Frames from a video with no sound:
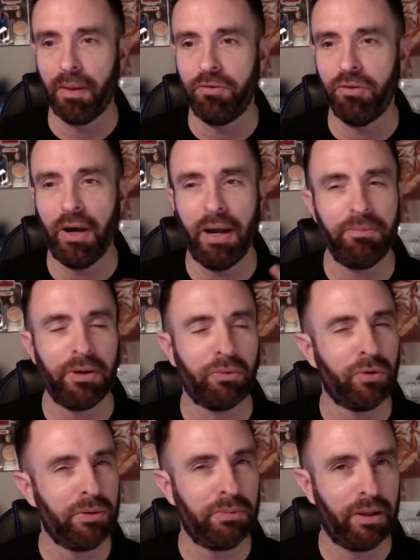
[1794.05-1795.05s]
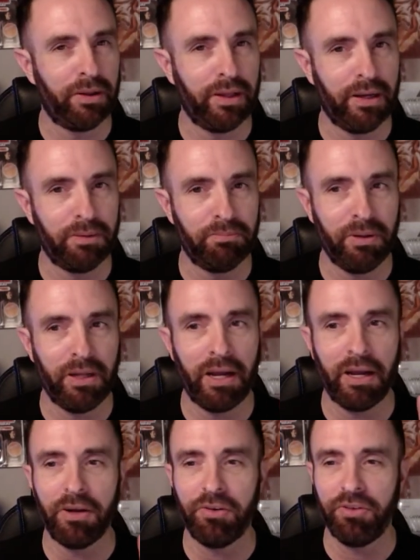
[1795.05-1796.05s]
So I'm not worried about that, but
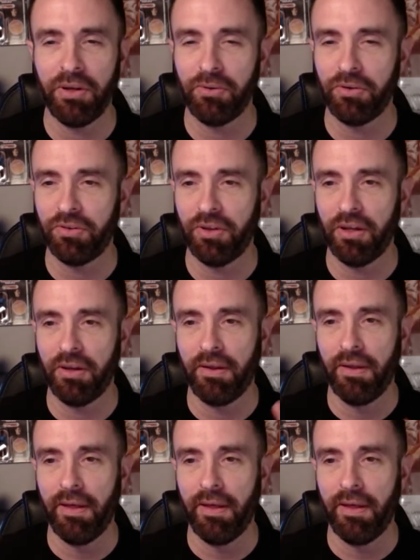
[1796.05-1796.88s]
I understand what you're saying.